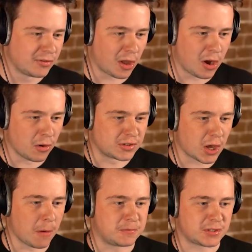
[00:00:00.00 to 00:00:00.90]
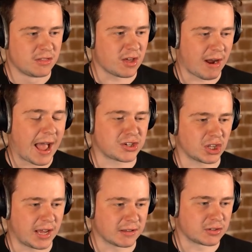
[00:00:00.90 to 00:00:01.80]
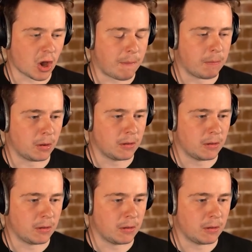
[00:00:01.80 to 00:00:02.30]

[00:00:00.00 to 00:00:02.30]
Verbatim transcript: The no-scopes. They're actually unstoppable.